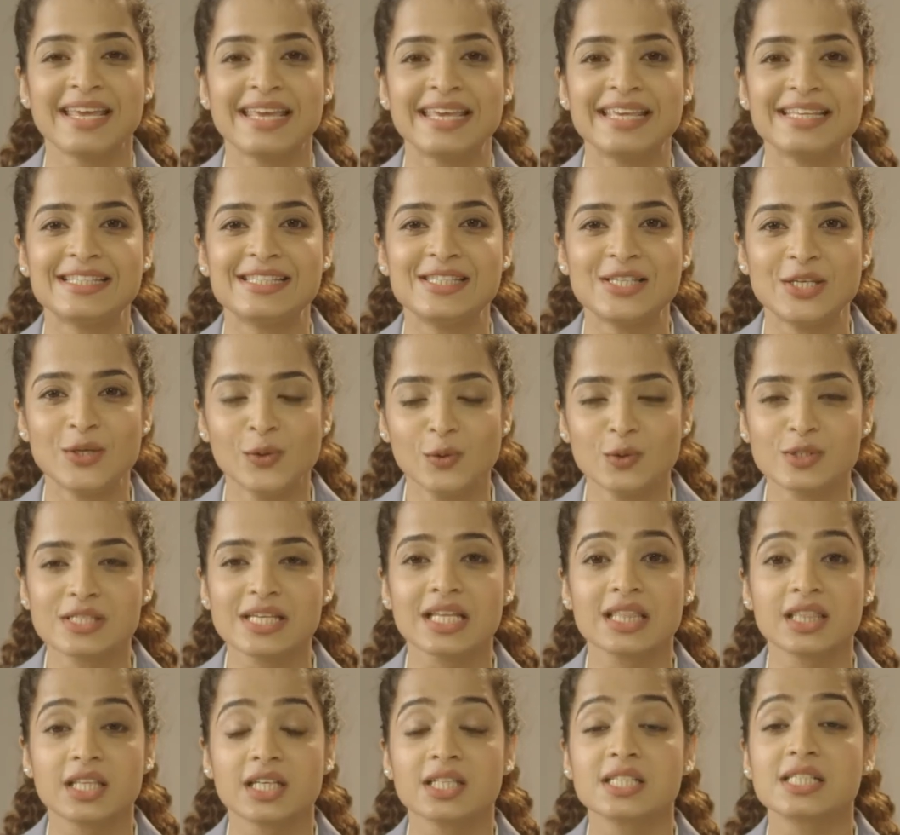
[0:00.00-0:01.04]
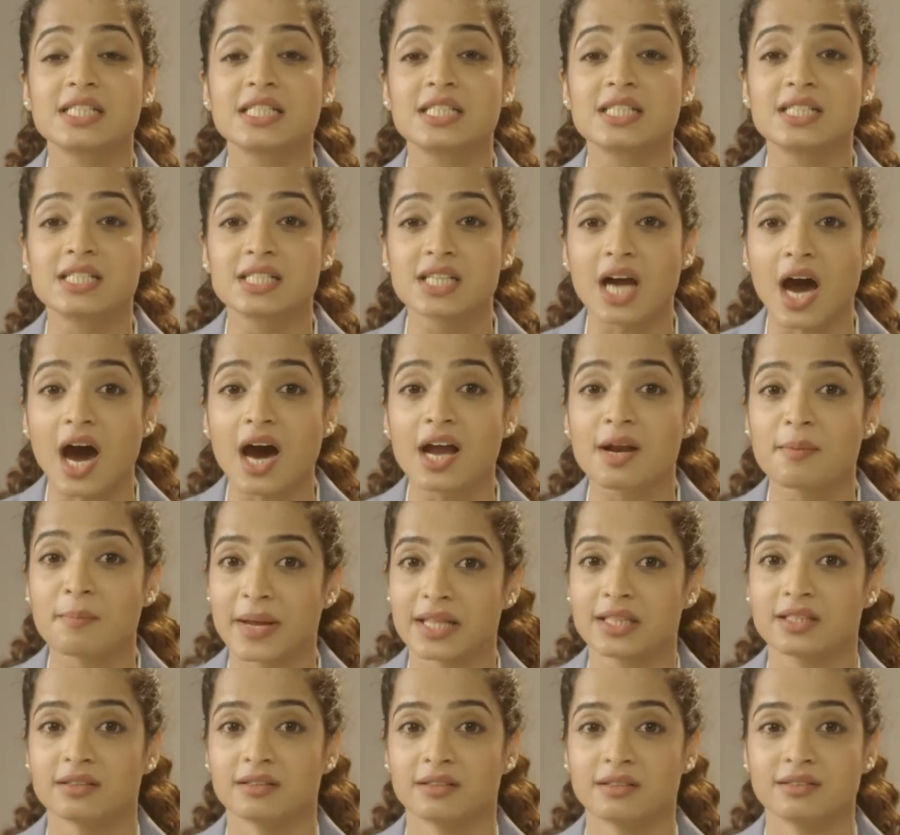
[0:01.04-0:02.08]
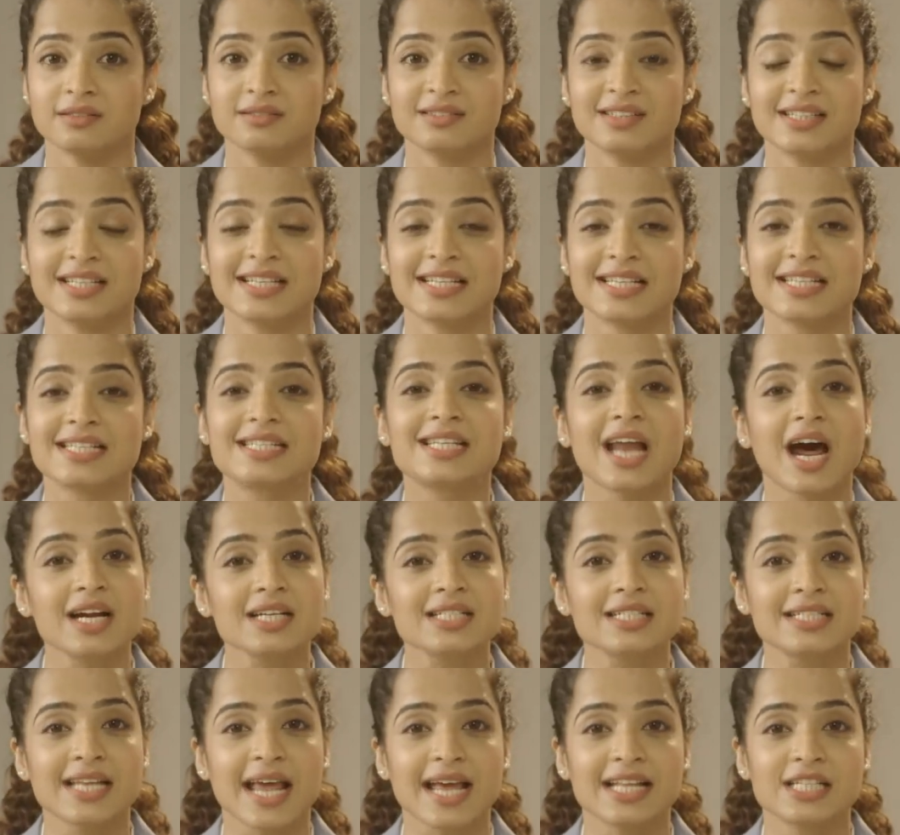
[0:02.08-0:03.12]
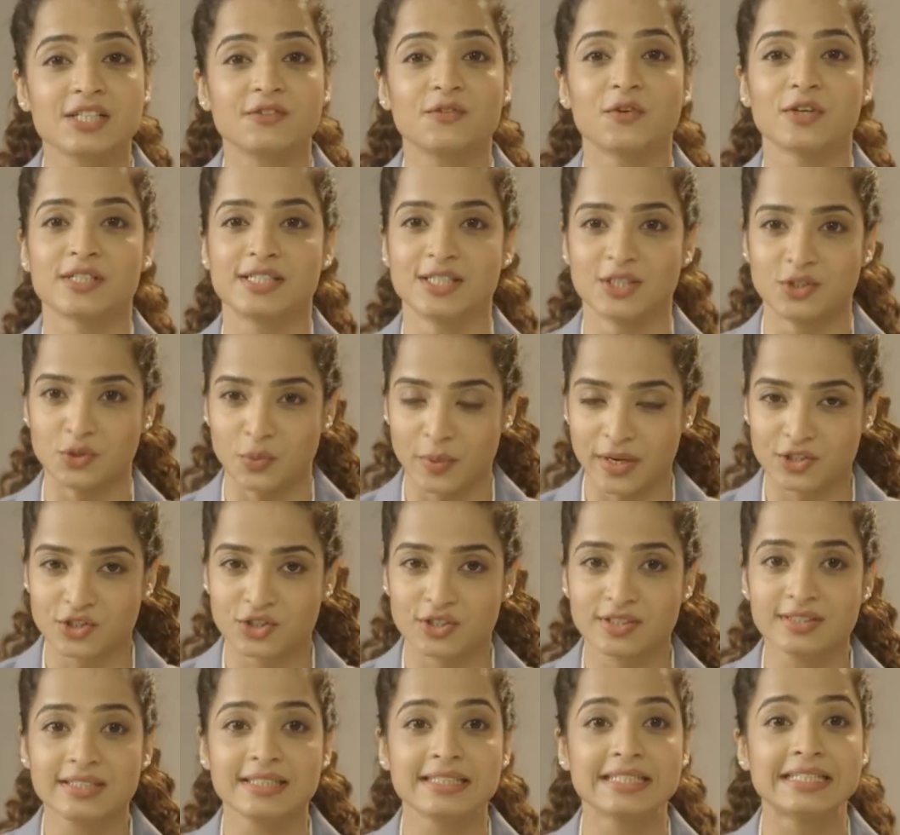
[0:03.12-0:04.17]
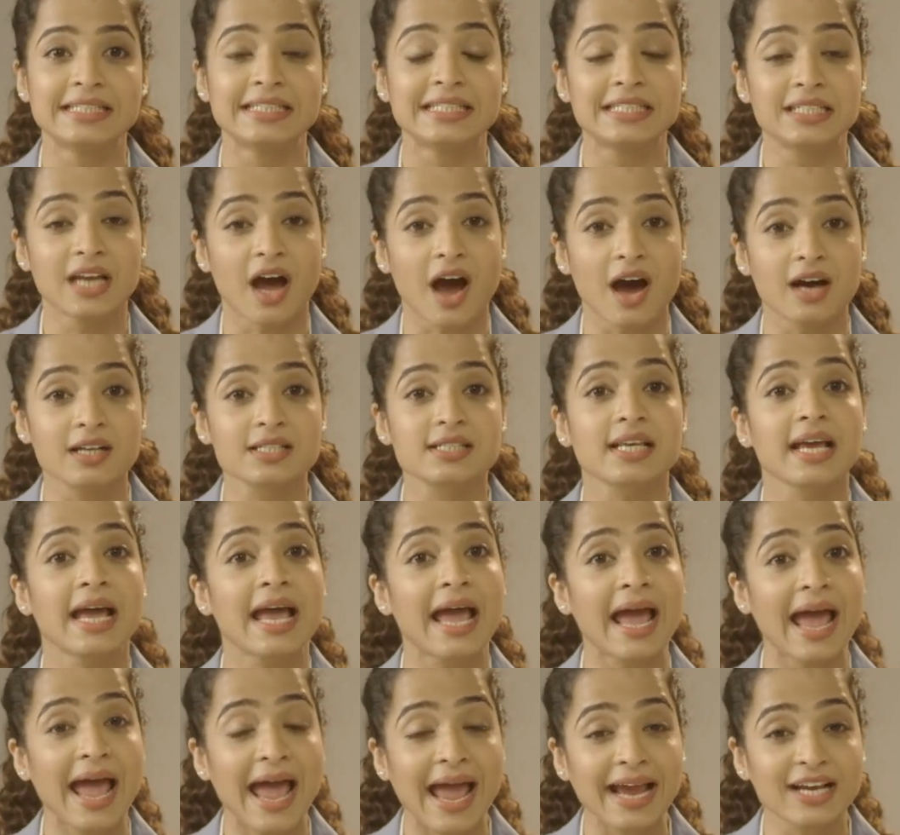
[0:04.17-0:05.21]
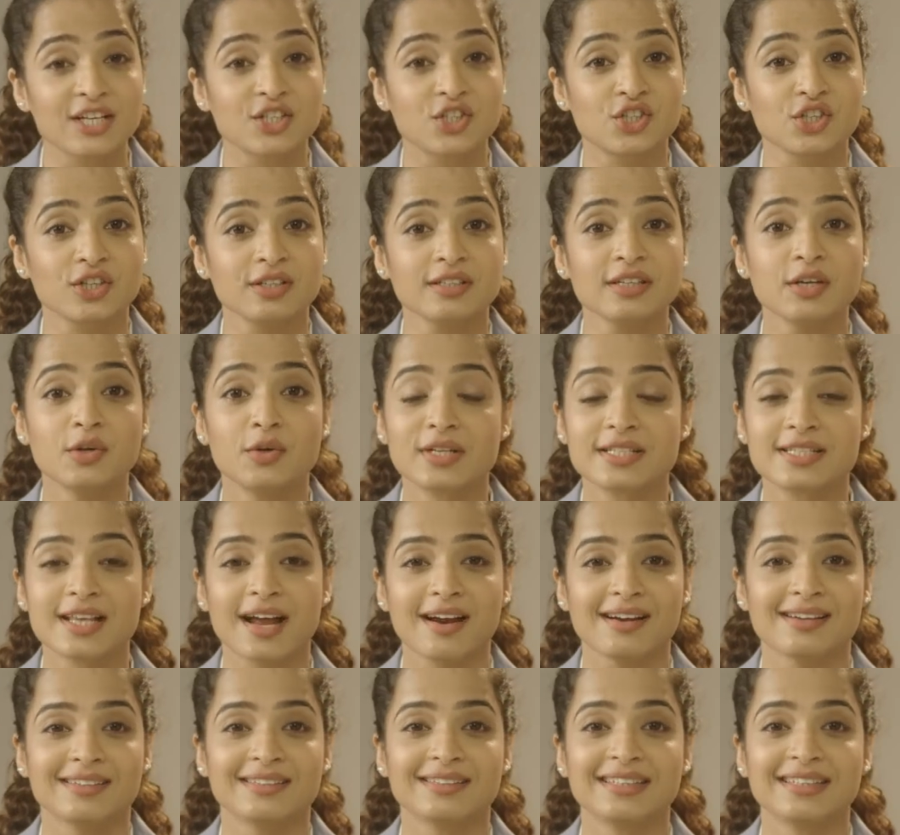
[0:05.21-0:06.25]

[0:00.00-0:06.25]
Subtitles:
is using the STAR method. STAR stands for situation, task, action, result.